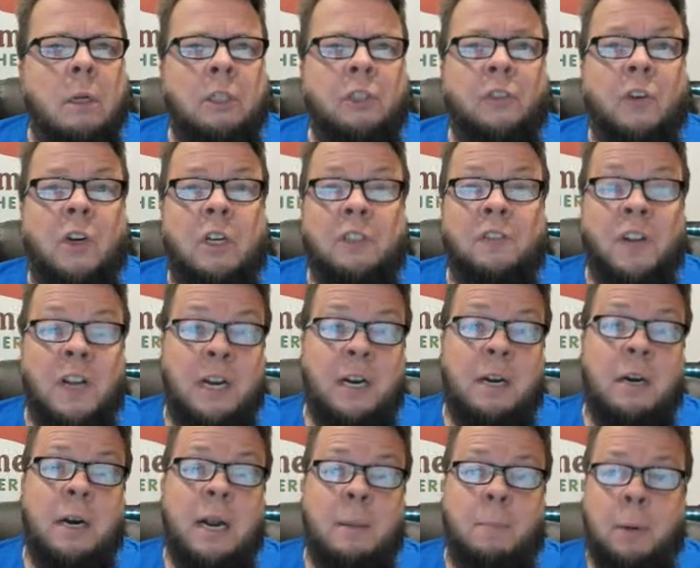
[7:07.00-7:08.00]
as far as
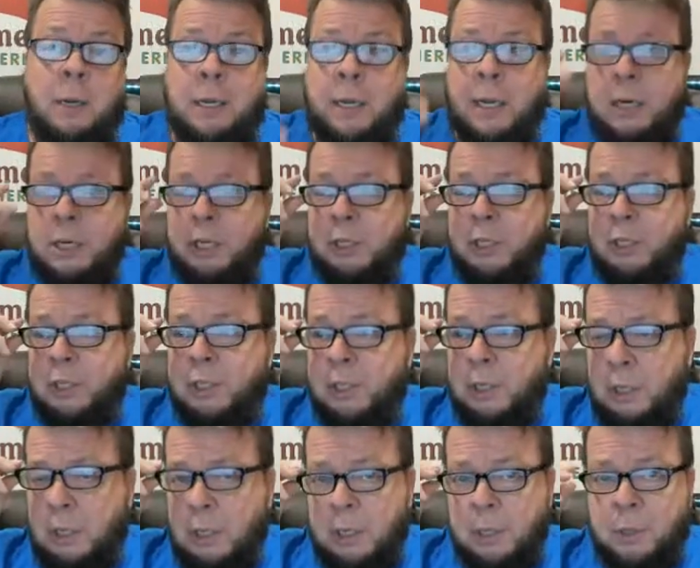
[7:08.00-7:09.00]
veterinary applications,
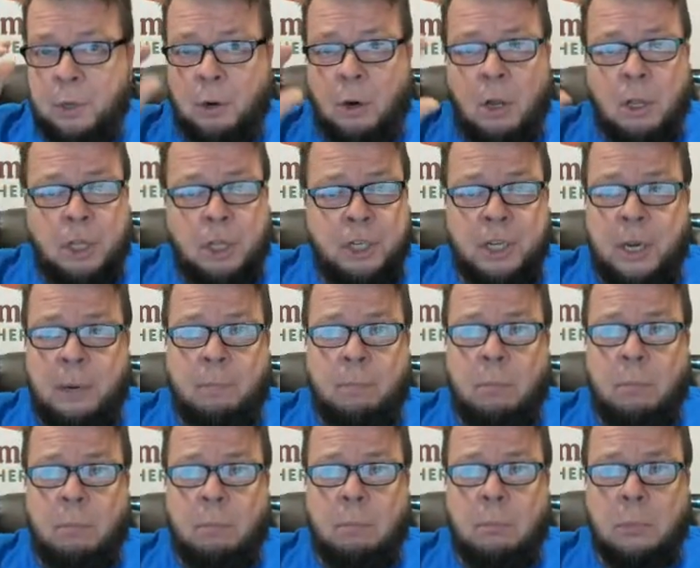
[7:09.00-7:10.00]
they're all the same.
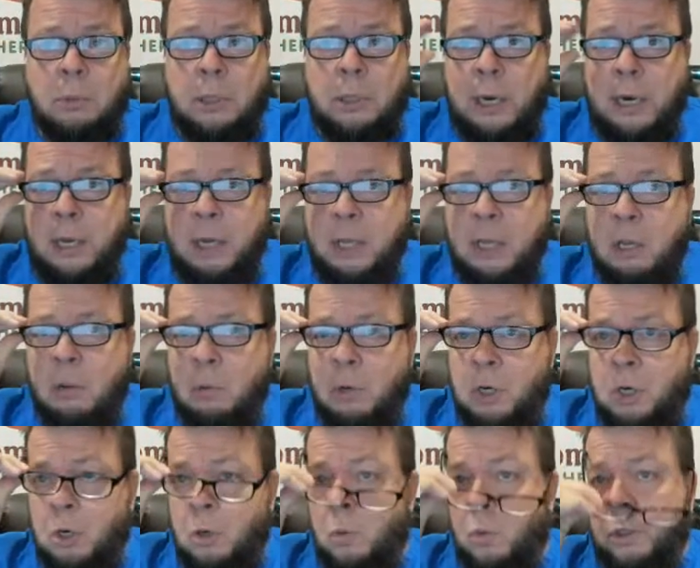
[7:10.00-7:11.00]
Okay, anything you
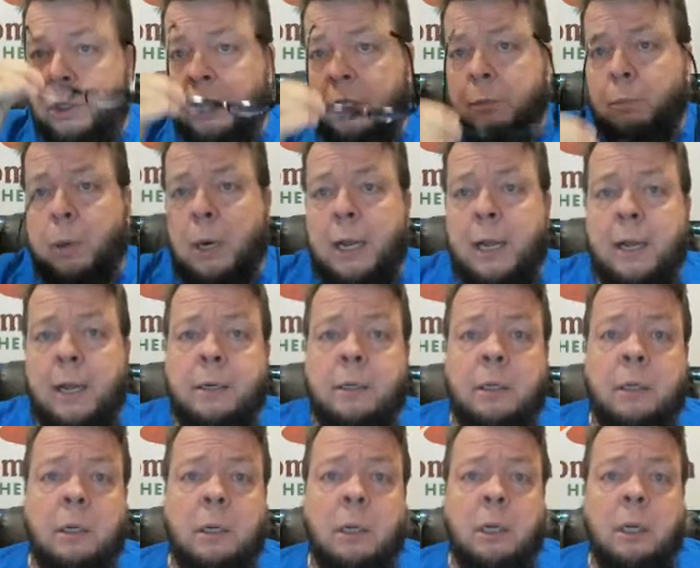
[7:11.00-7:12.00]
would do with this plant
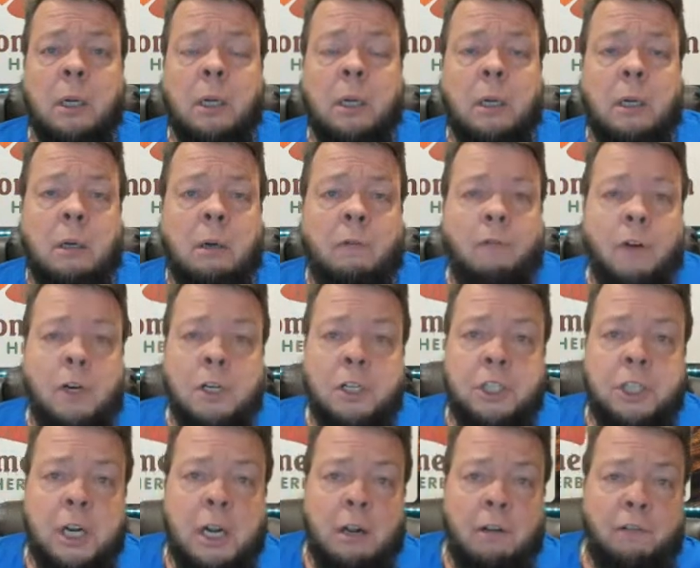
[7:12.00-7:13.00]
for
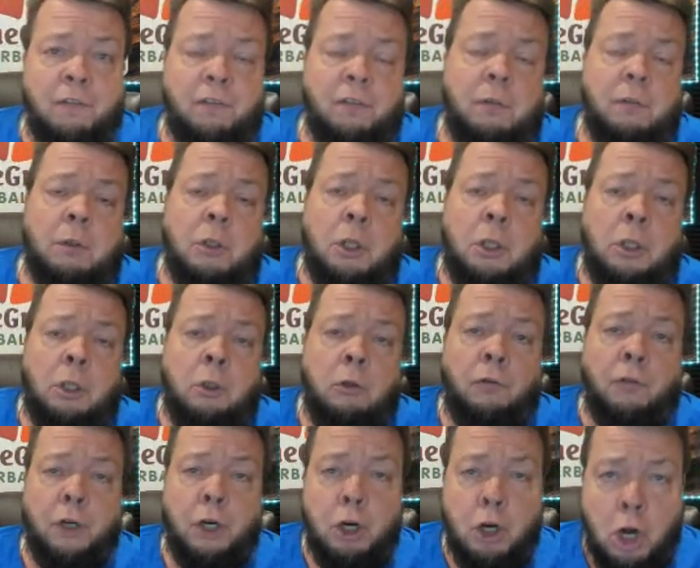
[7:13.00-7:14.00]
yourself, you can do
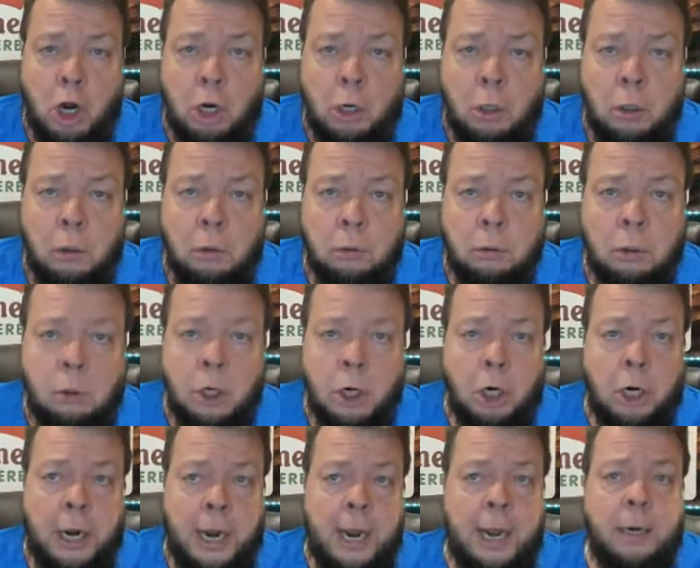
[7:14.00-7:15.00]
for your dog or
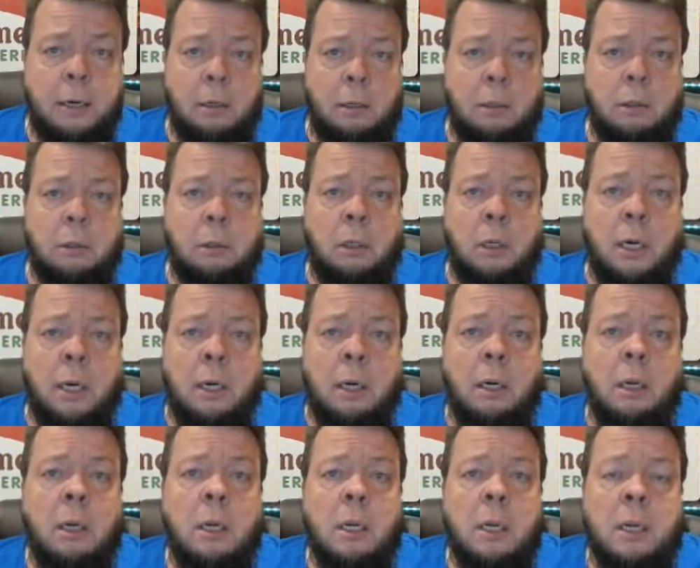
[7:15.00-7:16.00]
your cat. All right.
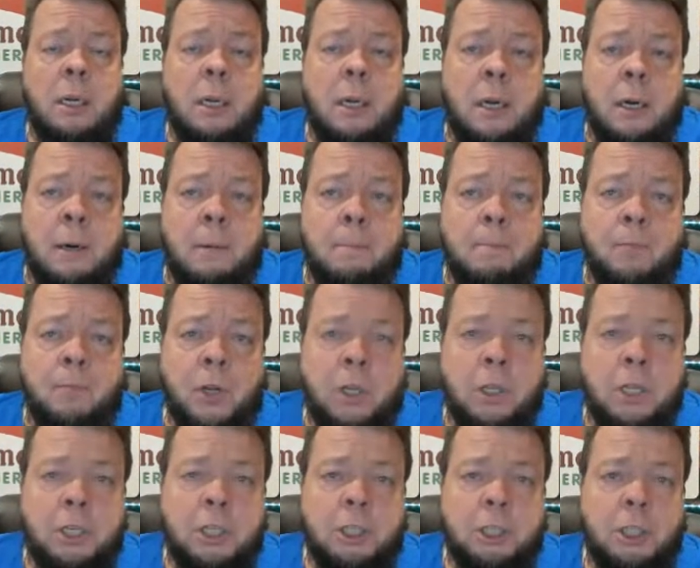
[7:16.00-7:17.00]
Um,
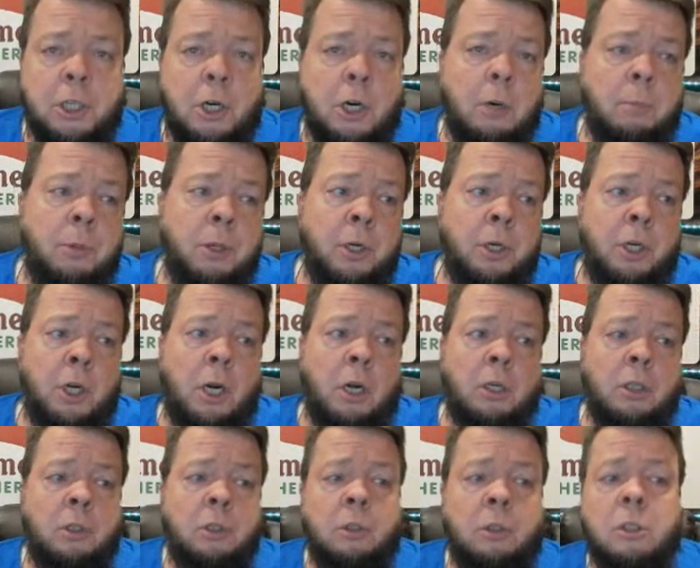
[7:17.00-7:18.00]
and this is an herb that
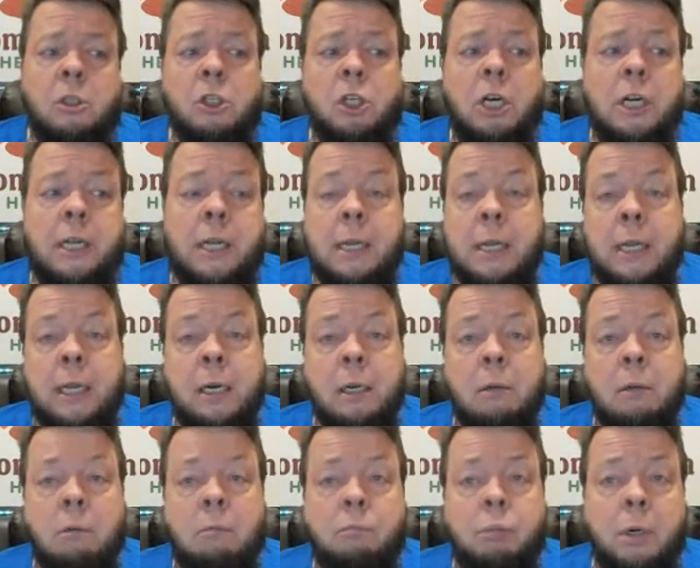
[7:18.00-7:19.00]
dogs will usually
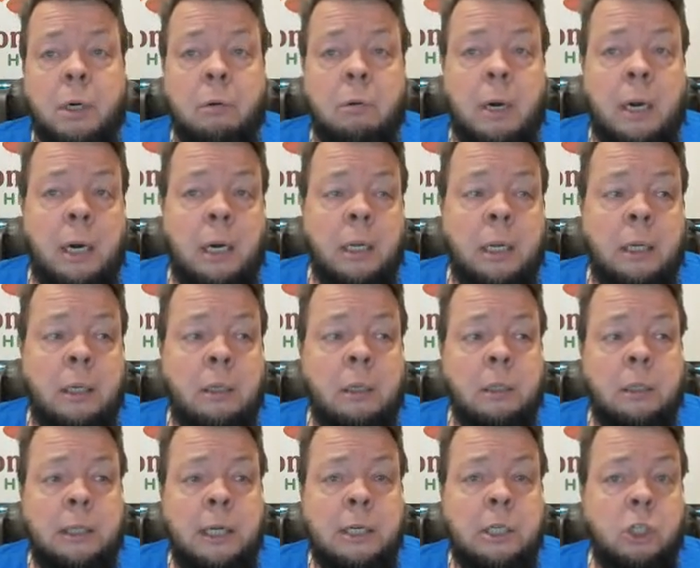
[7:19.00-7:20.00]
eat pretty readily.
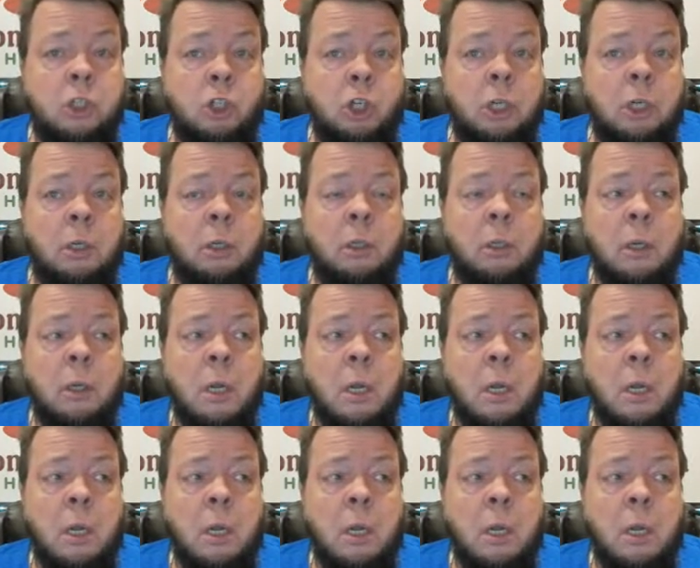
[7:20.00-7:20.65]
It tastes good.